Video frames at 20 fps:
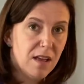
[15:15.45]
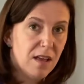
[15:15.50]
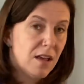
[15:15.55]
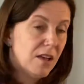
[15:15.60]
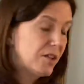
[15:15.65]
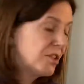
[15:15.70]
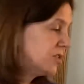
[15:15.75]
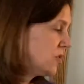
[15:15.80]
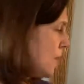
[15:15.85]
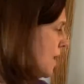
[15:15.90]

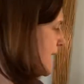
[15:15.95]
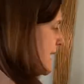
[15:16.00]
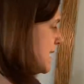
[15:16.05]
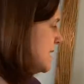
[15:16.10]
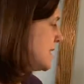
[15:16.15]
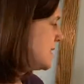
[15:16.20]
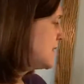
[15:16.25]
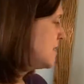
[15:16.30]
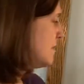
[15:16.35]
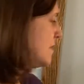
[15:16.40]
So I need
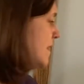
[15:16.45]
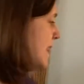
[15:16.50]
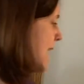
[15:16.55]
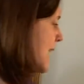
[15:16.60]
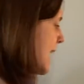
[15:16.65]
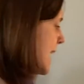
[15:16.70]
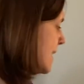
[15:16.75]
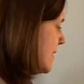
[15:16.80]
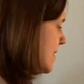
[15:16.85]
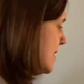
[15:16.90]
to
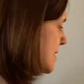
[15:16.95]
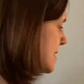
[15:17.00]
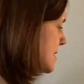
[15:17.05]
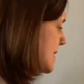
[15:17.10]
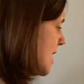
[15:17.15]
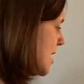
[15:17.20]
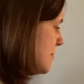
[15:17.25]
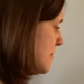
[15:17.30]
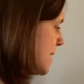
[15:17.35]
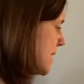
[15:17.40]
divide this
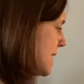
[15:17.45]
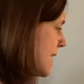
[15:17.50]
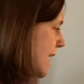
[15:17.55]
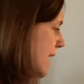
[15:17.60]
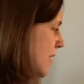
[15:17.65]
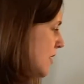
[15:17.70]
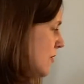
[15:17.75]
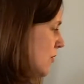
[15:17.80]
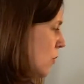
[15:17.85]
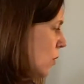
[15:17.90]
side by
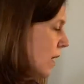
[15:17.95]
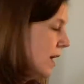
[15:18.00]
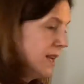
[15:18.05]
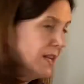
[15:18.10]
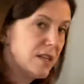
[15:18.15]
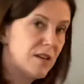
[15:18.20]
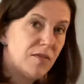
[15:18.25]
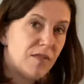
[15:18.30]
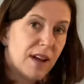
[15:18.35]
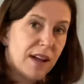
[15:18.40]
-1
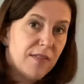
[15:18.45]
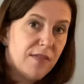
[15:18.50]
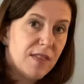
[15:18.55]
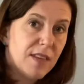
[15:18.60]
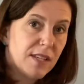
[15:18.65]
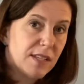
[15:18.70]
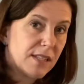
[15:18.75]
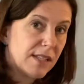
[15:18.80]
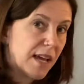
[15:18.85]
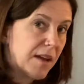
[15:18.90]
and divide
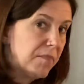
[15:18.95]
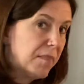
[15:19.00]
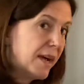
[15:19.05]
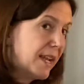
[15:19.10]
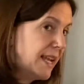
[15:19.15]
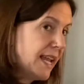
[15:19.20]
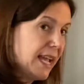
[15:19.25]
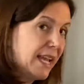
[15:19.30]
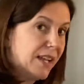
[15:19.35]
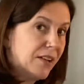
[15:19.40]
this side by
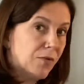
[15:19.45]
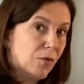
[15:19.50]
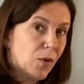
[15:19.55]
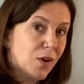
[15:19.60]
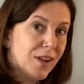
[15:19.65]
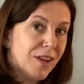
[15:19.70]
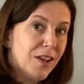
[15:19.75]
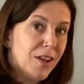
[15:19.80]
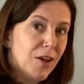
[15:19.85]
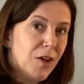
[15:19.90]
-1.
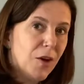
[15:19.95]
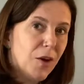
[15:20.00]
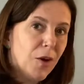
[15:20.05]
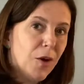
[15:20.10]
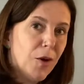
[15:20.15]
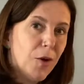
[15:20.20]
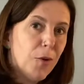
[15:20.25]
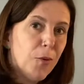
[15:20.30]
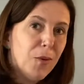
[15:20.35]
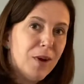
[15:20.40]

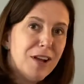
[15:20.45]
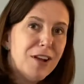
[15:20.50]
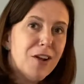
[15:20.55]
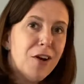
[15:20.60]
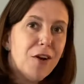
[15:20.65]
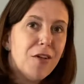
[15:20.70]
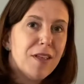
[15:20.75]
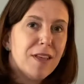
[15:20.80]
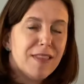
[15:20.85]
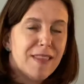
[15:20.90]
We
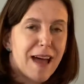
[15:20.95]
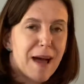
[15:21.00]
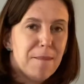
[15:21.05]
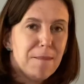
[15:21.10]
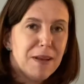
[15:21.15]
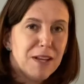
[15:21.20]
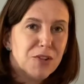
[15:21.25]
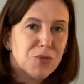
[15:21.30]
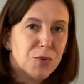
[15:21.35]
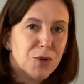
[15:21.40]
know that that
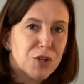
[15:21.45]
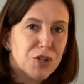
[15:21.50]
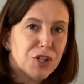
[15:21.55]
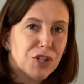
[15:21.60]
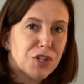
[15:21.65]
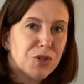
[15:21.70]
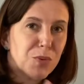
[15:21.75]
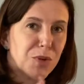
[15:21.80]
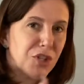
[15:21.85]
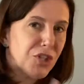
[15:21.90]
means we're
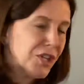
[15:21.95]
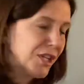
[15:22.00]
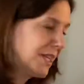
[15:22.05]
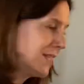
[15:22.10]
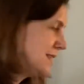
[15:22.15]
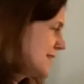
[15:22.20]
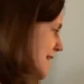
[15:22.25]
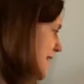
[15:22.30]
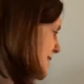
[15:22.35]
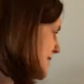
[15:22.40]
just switching
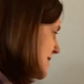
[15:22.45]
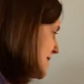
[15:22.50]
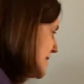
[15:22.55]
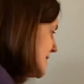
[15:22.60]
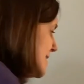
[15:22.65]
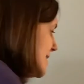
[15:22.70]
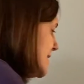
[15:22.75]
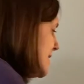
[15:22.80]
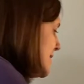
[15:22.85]
signs.